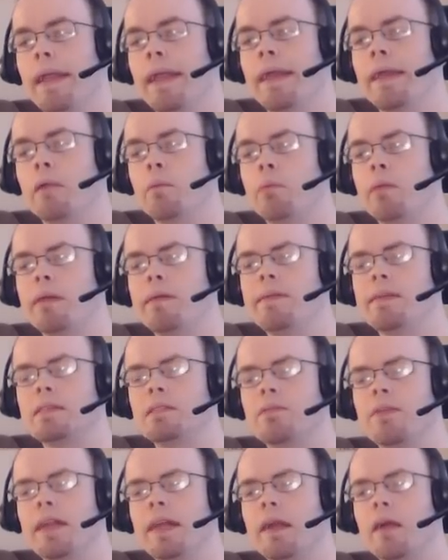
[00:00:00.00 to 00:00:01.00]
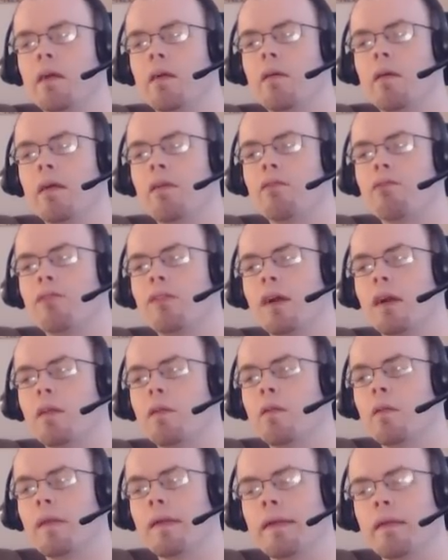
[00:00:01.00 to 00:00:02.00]
in a previous video, if not
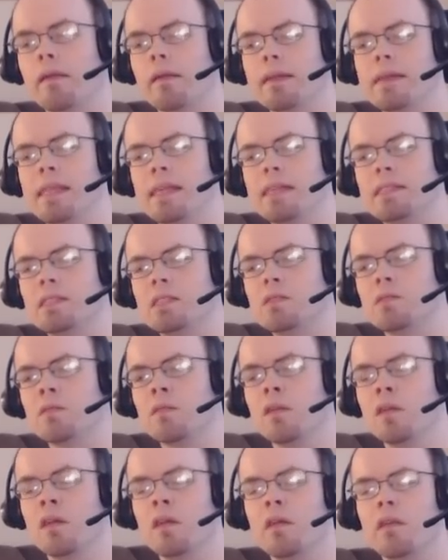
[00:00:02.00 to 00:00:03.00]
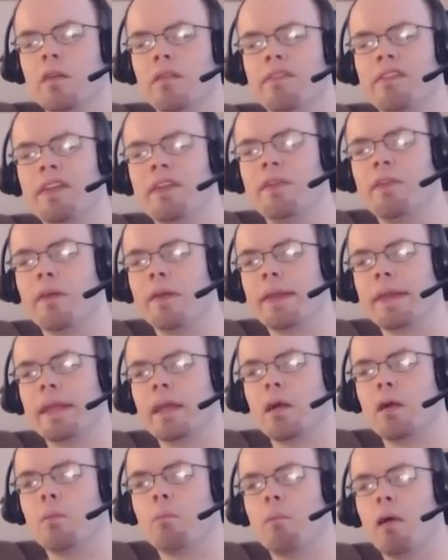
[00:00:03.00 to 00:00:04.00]
earlier in this review during the
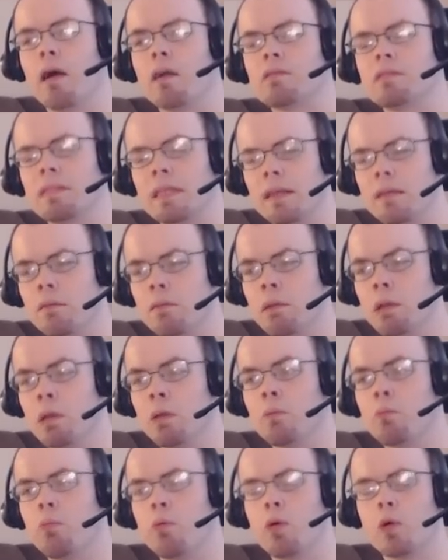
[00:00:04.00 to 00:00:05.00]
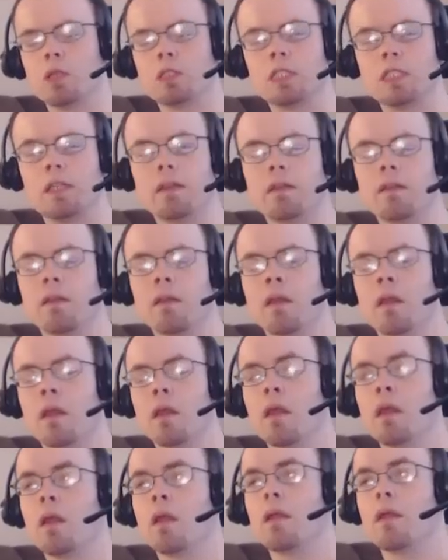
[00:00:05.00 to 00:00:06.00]
unboxing portion,
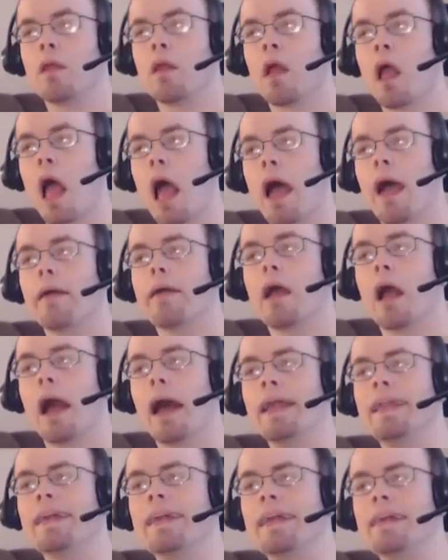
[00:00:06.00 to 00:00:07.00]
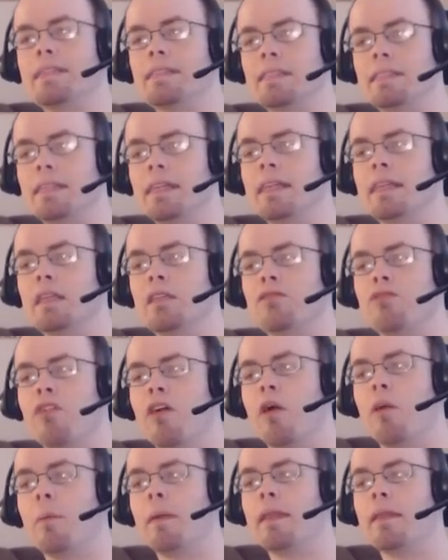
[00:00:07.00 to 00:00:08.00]
I didn't get to see this
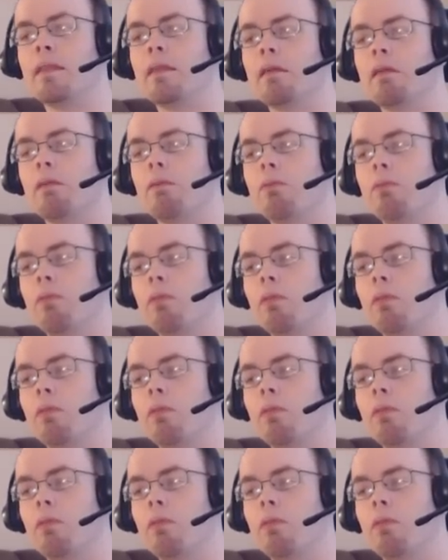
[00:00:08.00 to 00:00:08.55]
film in the